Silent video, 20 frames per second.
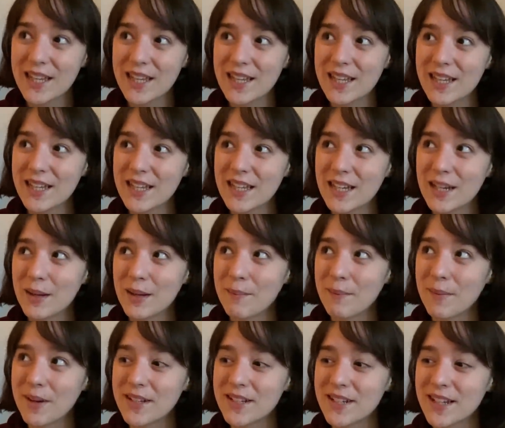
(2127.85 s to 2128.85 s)
in
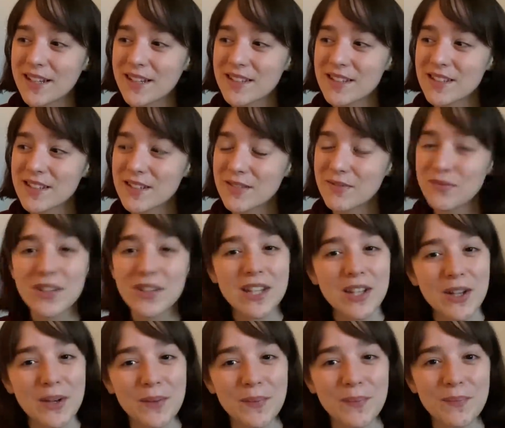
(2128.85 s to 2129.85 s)
my next
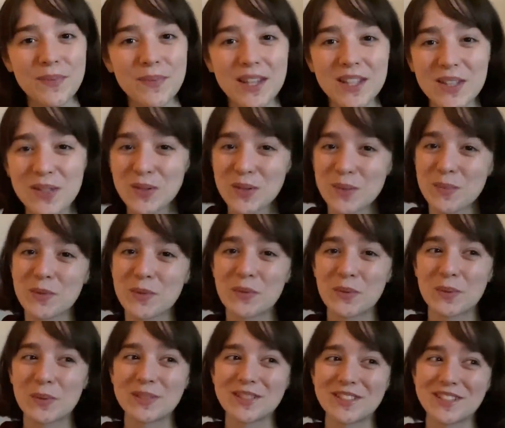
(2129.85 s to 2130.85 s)
video. Thank you so much for
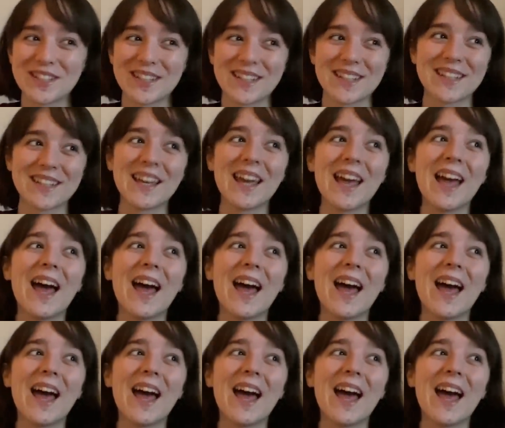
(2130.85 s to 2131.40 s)
watching.